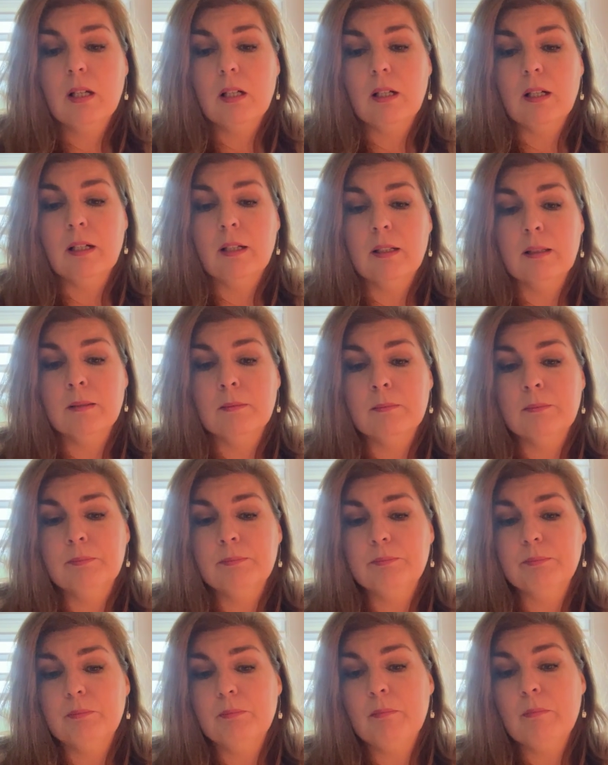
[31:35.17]

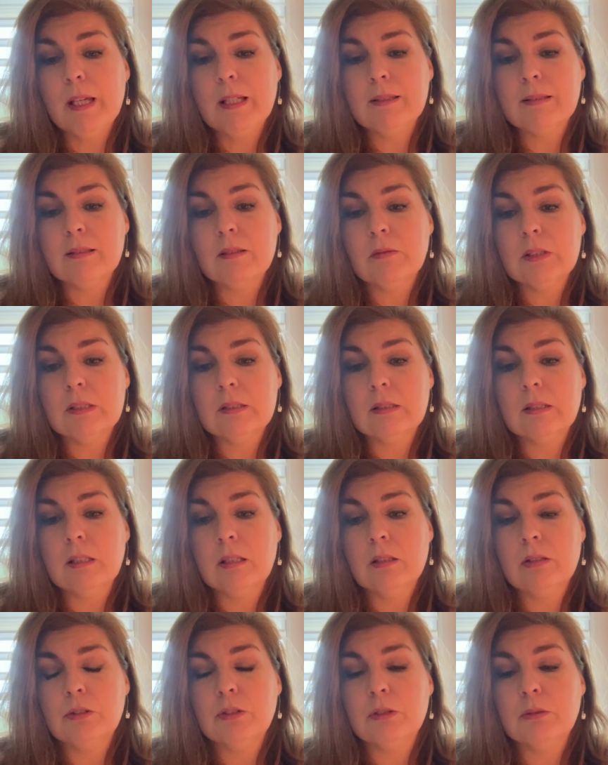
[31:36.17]
um, May
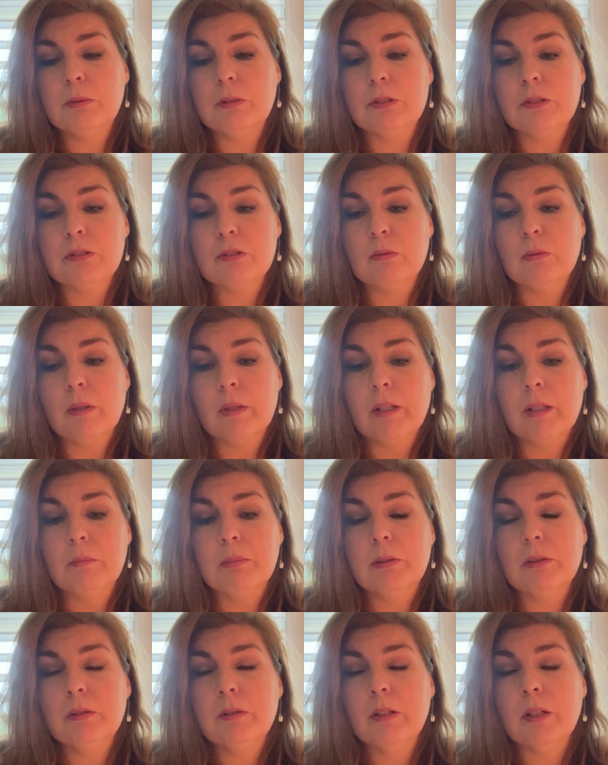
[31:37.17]
seventeenth, the Jupiter squaring
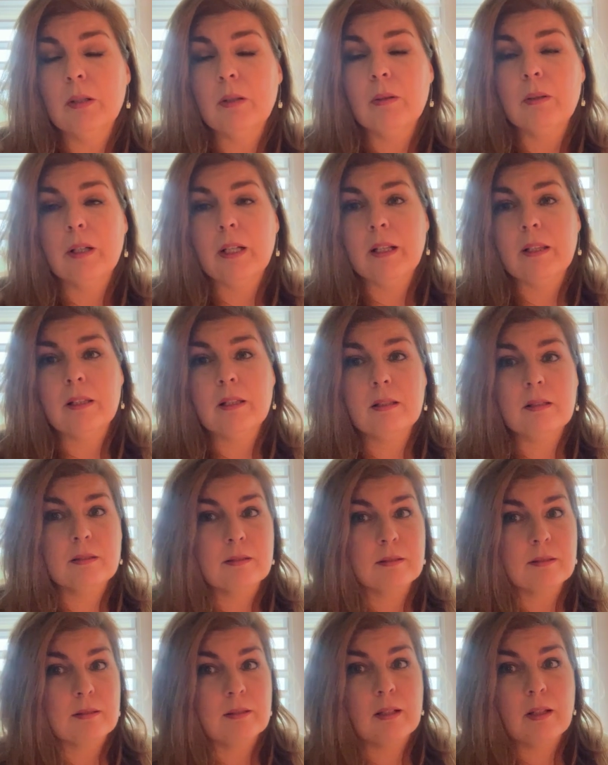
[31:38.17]
Pluto, and I think
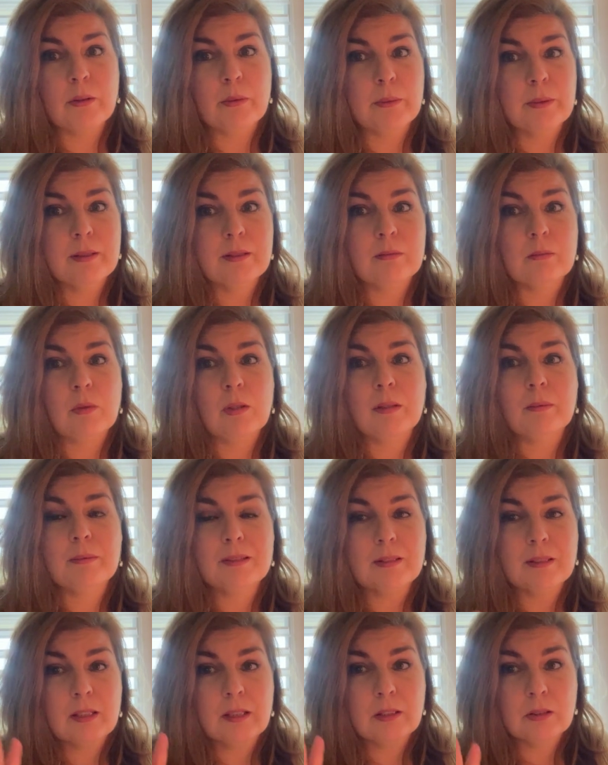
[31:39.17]
this is another reason why I'm
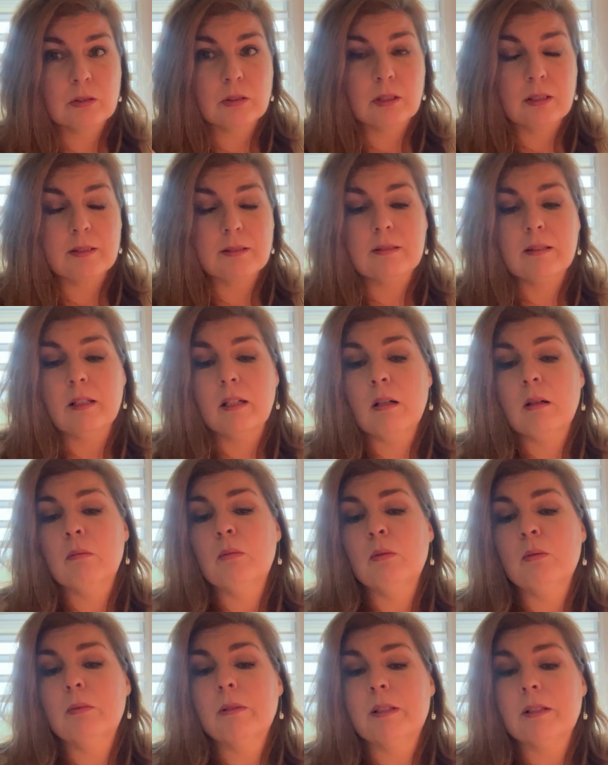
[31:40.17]
saying try to stay
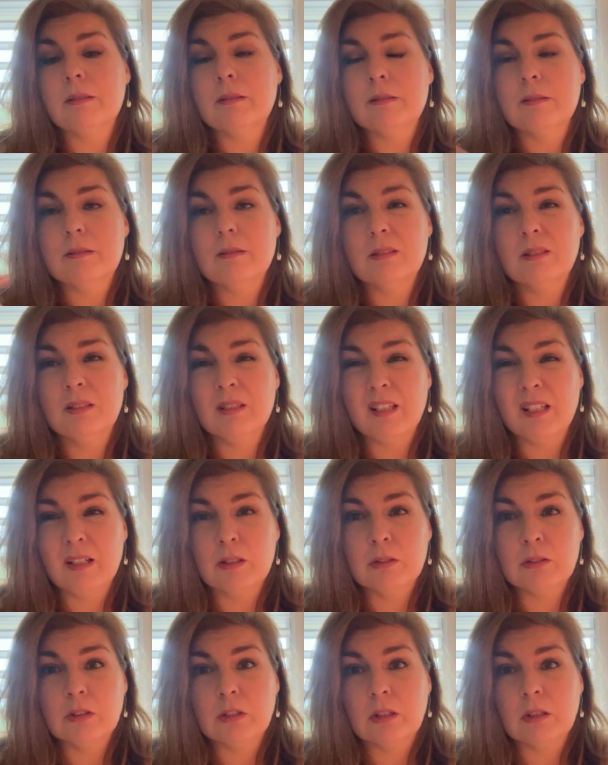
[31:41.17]
humble, because the
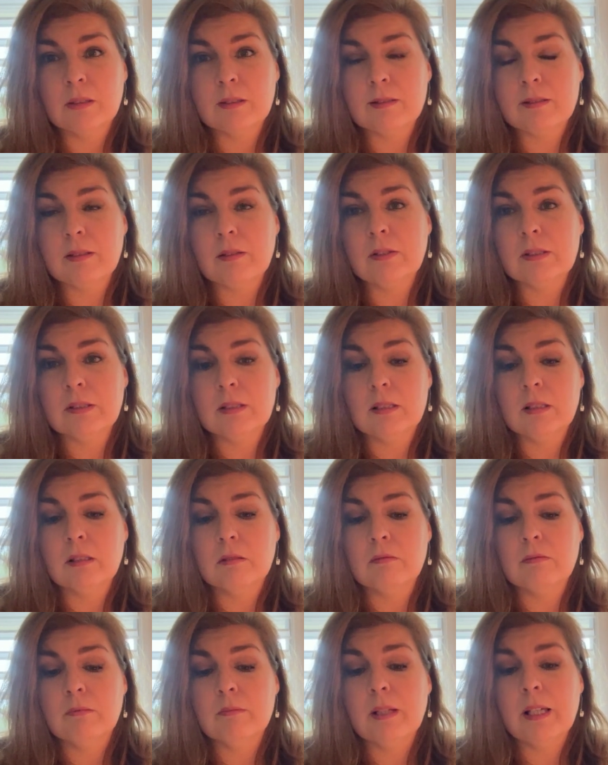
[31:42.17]
energy on the seventeenth
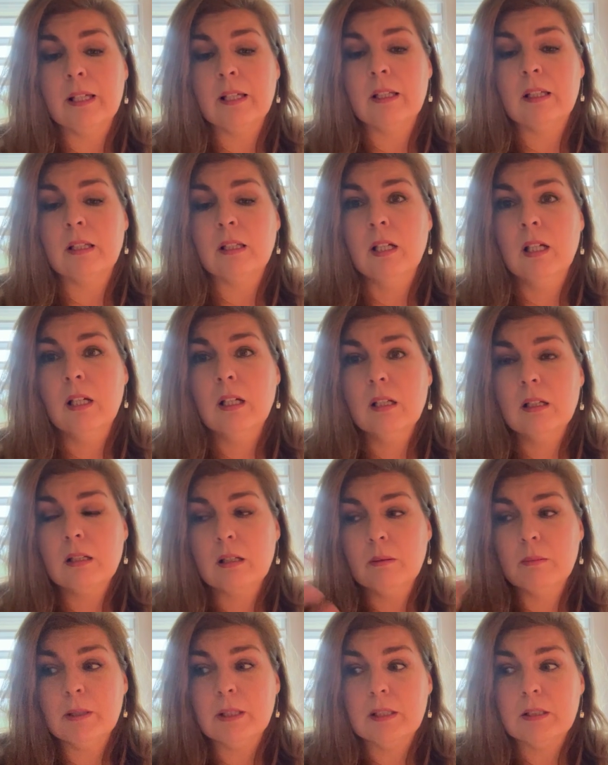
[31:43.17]
of May
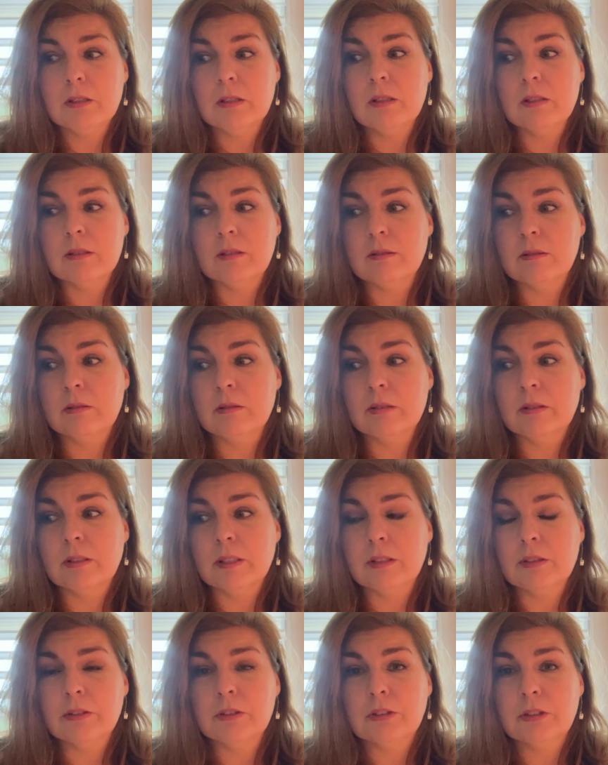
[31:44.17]
coming into this lunar
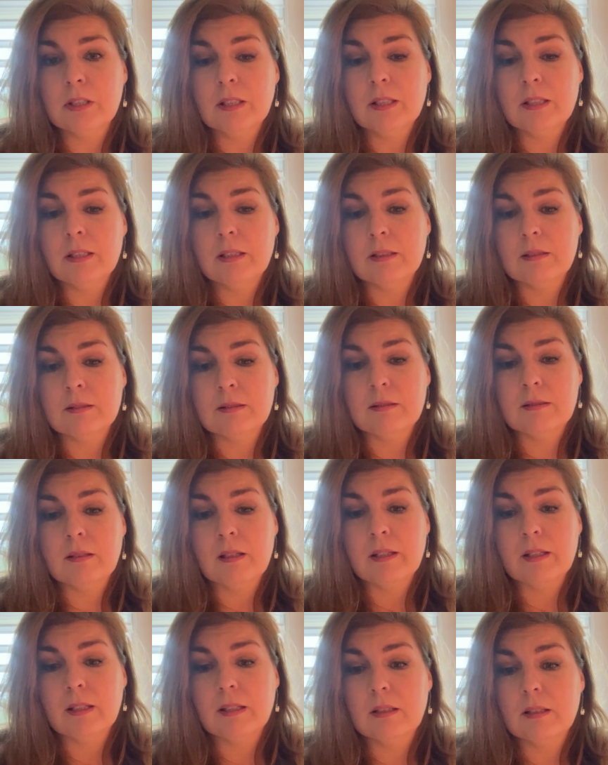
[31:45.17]
energy is
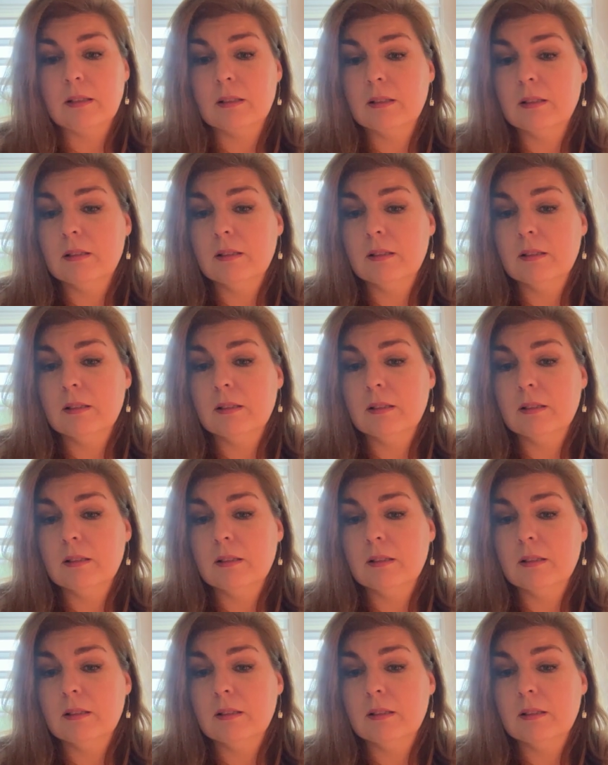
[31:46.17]
like,